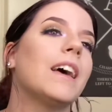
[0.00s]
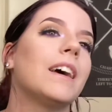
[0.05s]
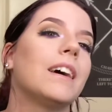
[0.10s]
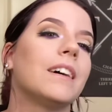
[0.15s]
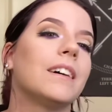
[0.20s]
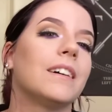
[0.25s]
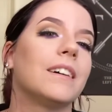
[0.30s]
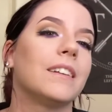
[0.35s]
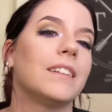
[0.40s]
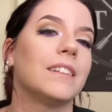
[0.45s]

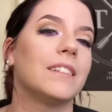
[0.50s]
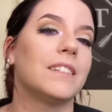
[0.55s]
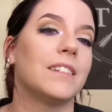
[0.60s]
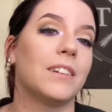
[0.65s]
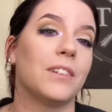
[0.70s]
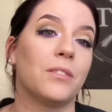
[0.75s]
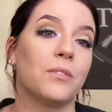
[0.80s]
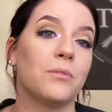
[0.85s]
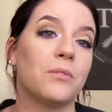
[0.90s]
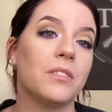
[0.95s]
uh, that's
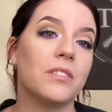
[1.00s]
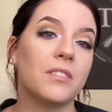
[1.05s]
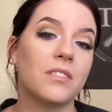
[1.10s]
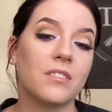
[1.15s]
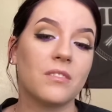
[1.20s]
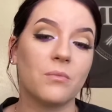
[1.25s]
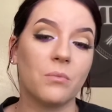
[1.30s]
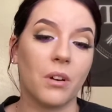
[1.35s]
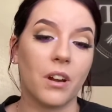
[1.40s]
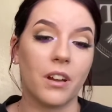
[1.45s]
another
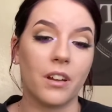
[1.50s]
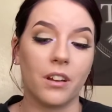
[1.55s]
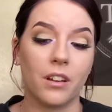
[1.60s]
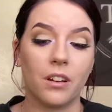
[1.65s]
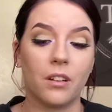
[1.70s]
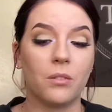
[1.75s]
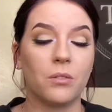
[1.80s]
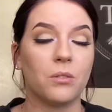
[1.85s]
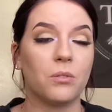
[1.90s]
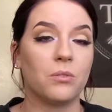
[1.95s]
reason why I
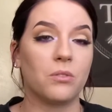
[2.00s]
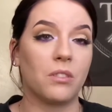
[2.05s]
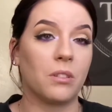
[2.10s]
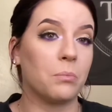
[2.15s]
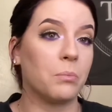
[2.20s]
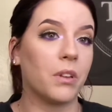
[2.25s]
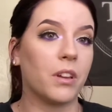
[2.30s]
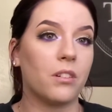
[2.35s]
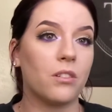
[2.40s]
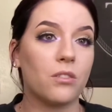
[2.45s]
don't use lip
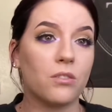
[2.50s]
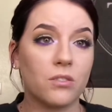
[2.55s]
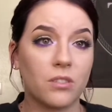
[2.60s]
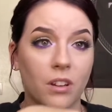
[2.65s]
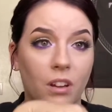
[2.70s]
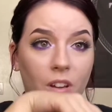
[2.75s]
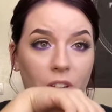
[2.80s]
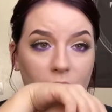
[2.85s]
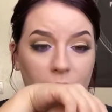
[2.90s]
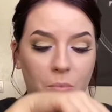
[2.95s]
liners
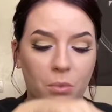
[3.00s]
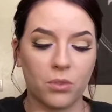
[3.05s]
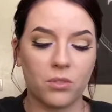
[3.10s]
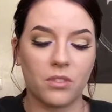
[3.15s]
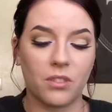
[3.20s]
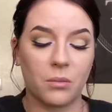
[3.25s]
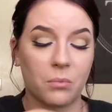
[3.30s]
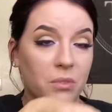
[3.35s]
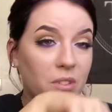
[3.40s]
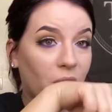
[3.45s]
because most of
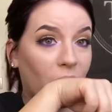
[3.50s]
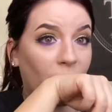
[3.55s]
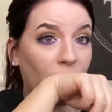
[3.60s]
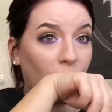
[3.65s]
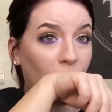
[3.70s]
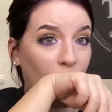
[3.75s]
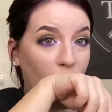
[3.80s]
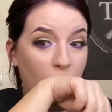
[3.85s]
them suck.